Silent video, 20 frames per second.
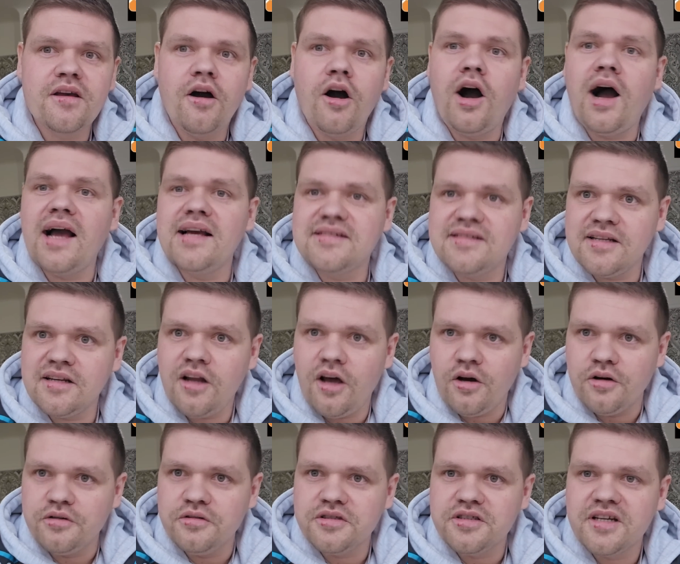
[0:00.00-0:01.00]
highs and
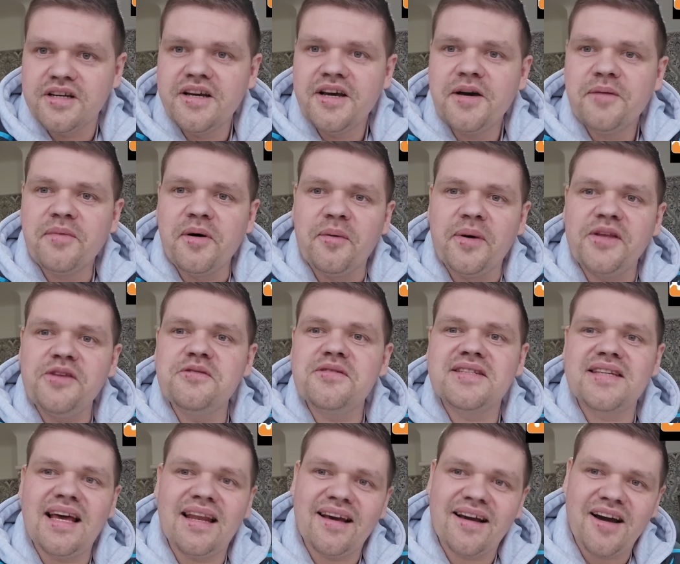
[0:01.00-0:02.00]
lows. But when you
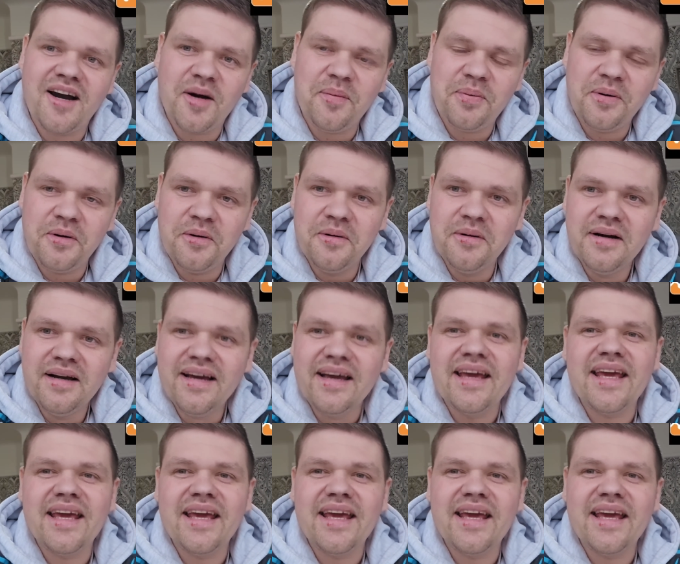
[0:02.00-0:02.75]
sell a couple,